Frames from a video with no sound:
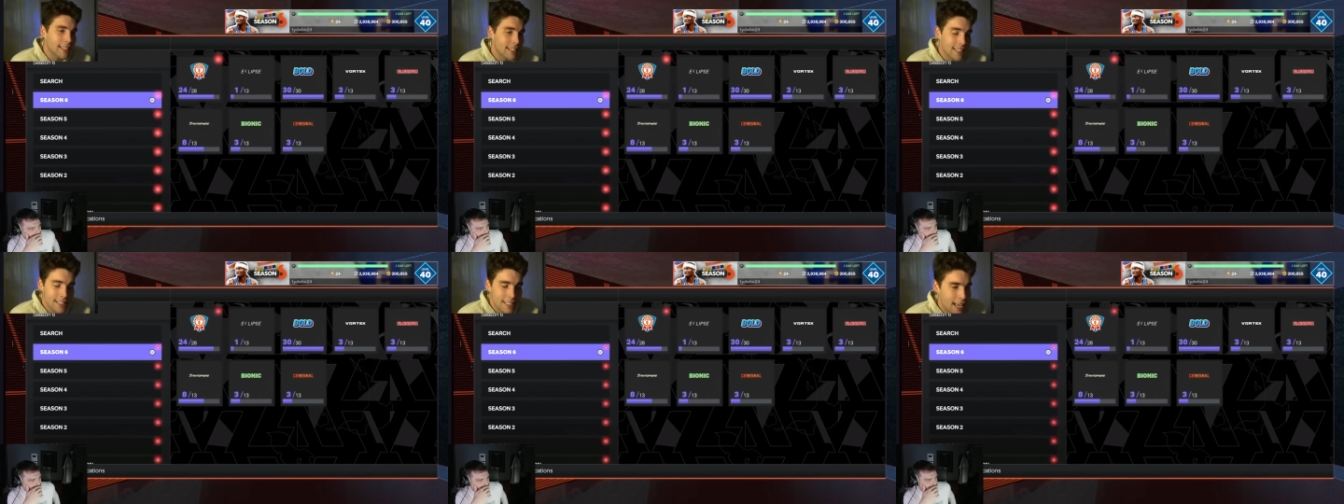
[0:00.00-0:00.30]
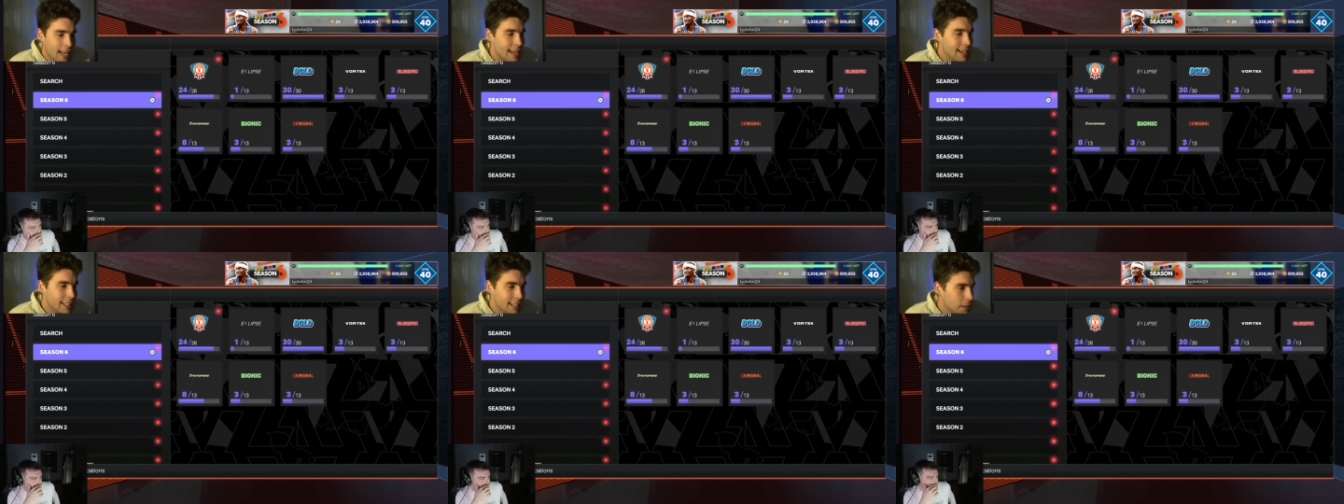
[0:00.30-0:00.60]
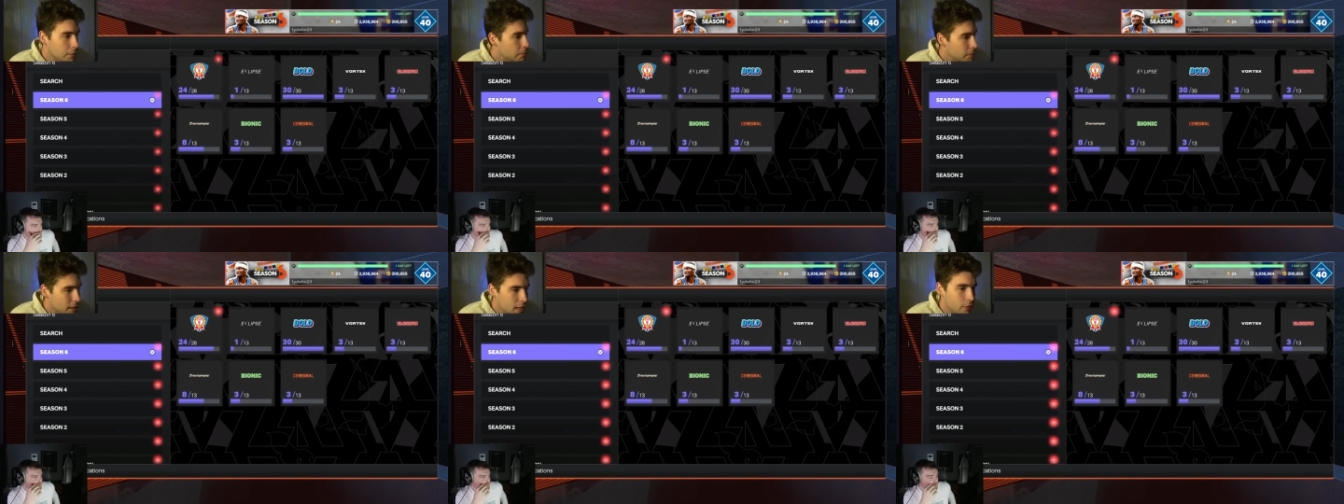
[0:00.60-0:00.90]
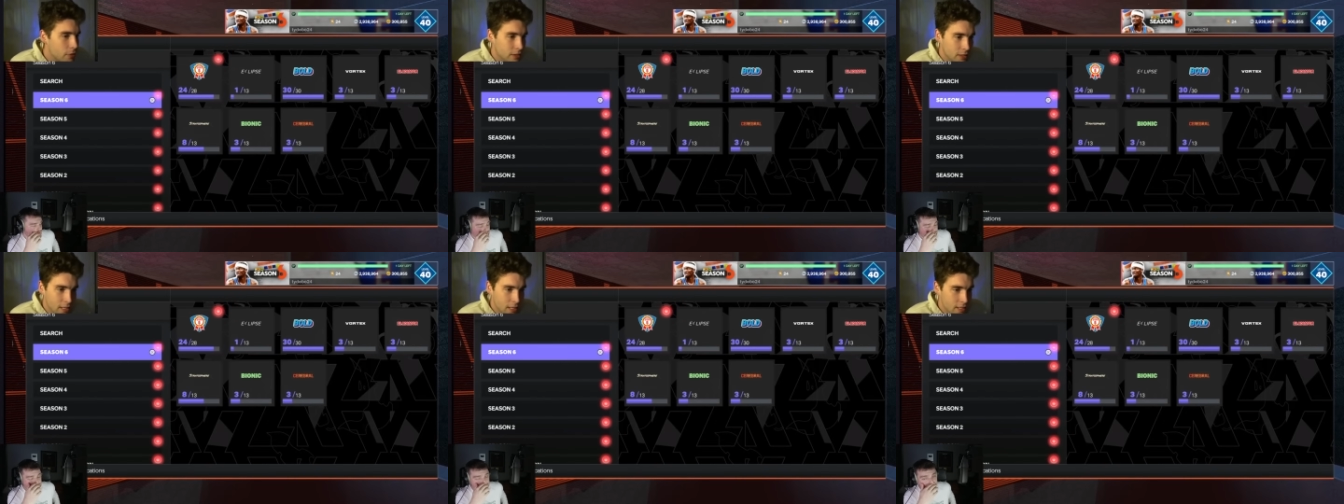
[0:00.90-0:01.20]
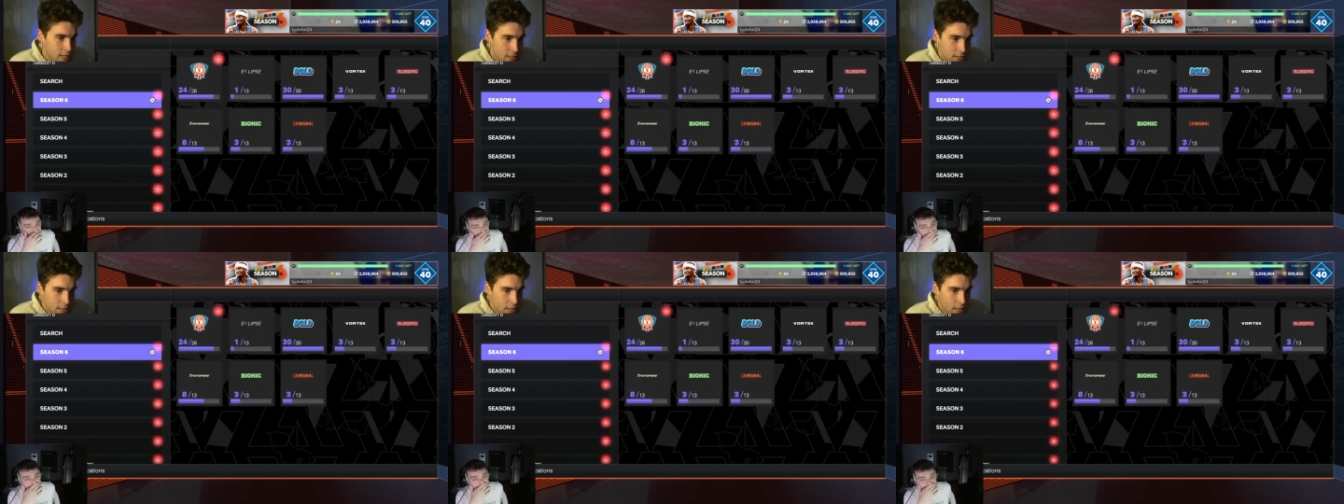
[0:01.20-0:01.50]
contend, compete with
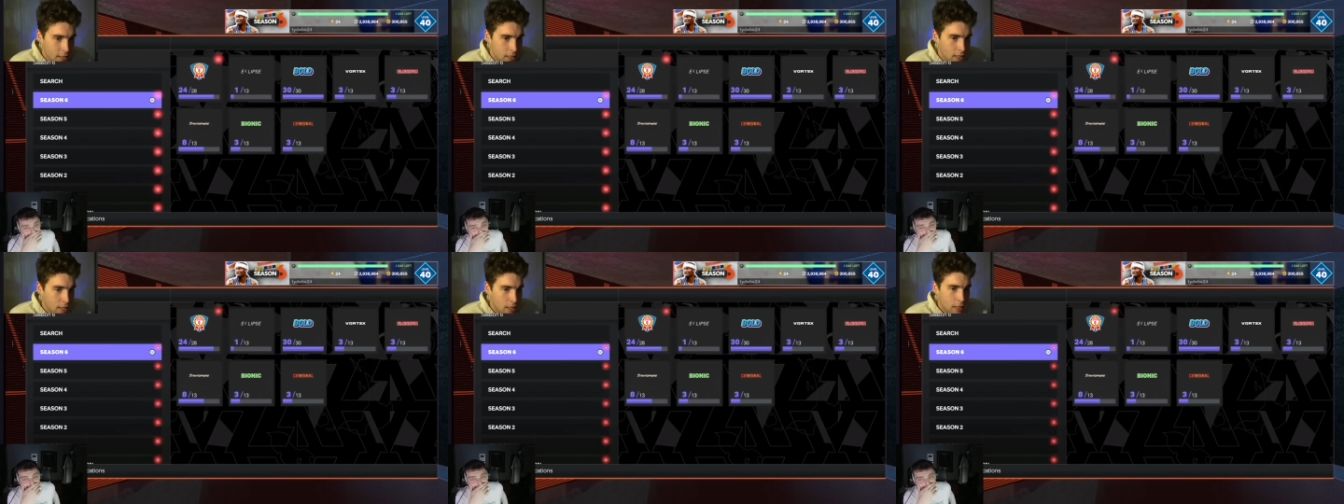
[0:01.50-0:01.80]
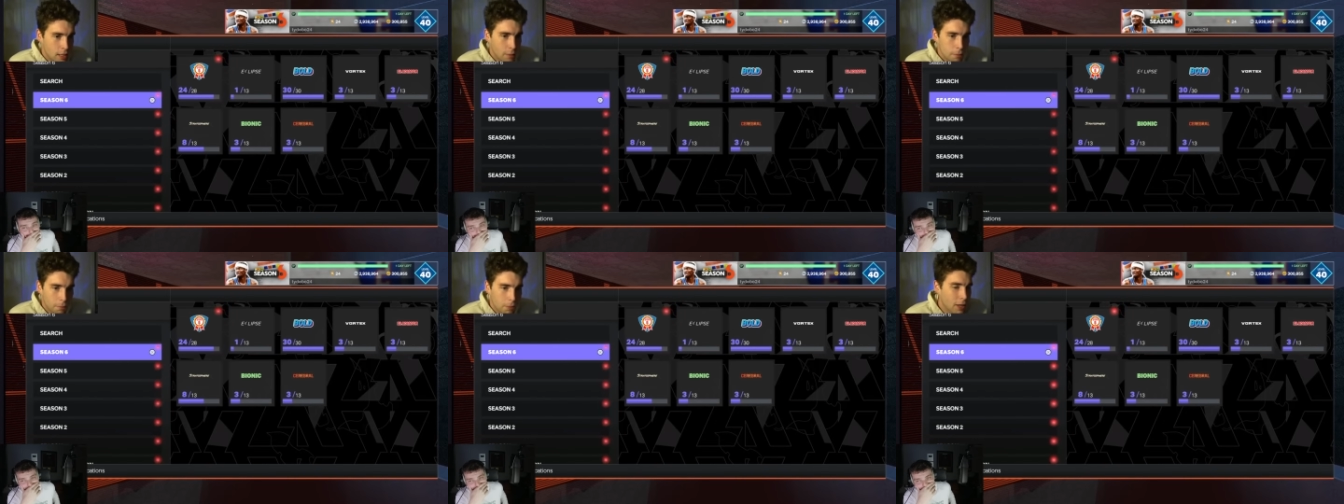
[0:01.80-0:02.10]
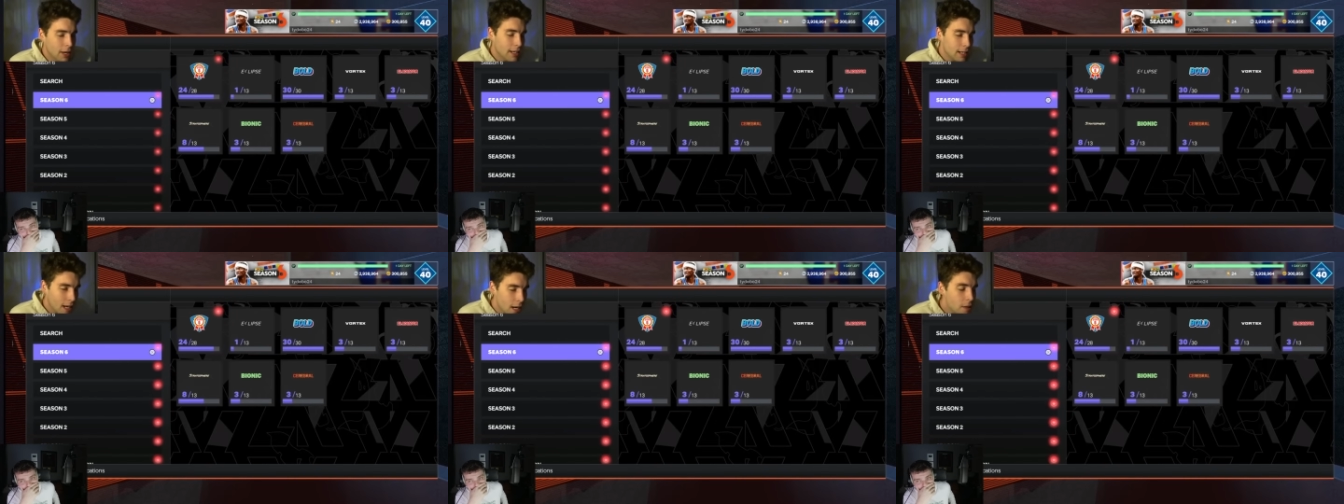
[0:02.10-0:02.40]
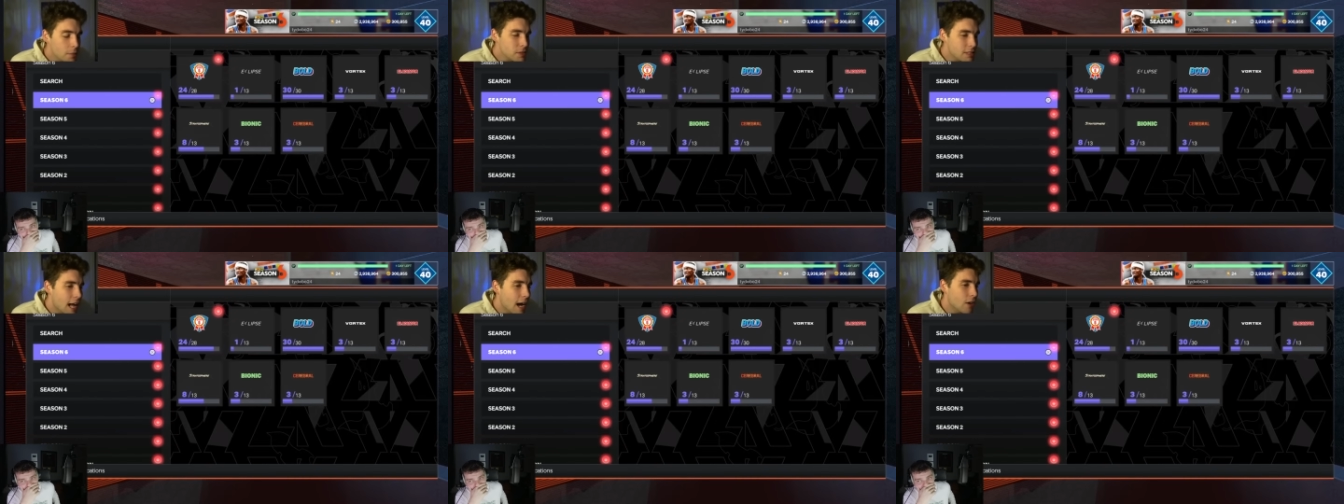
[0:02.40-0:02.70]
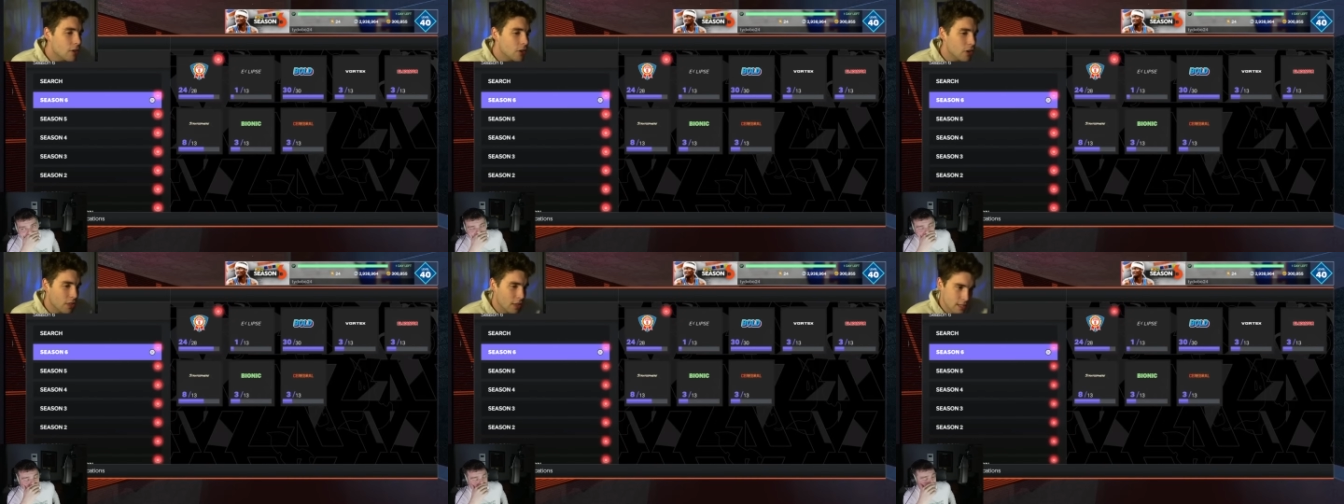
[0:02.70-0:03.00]
this. But it comes
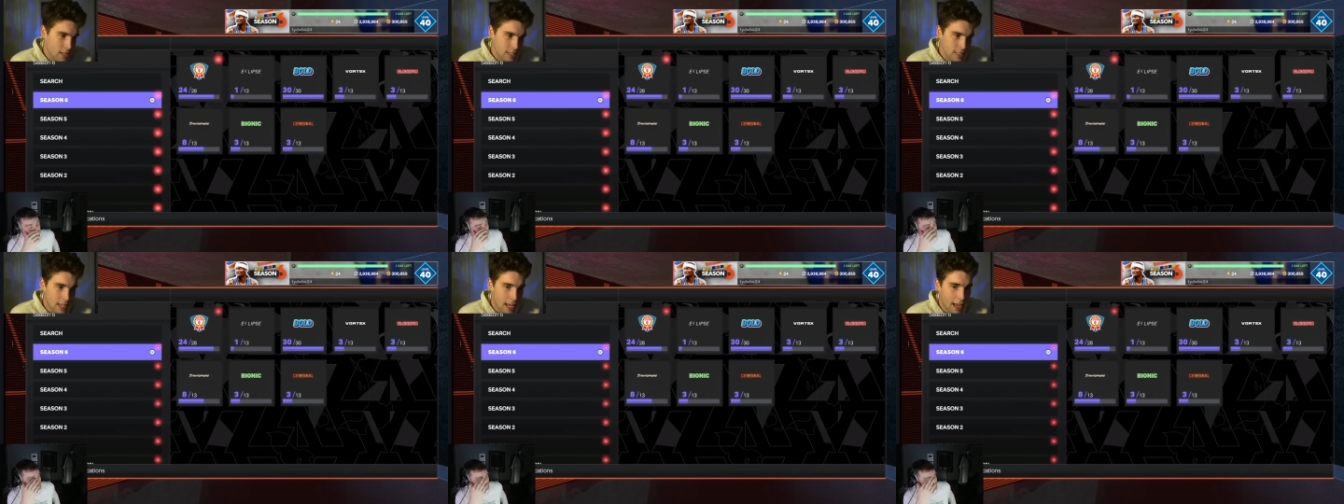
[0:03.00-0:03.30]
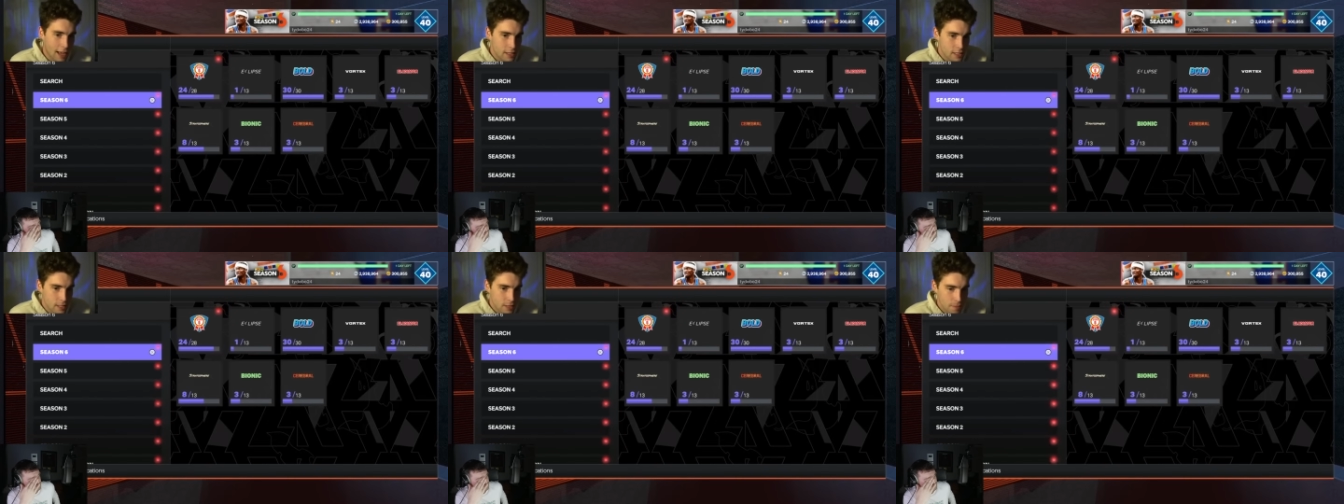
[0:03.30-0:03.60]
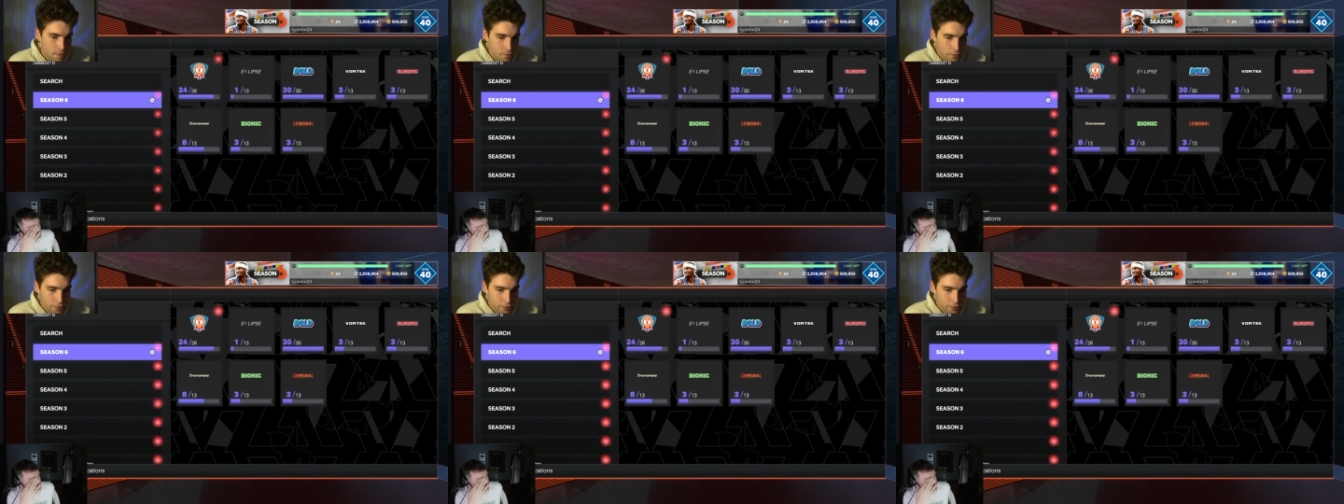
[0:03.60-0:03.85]
down to this, guys.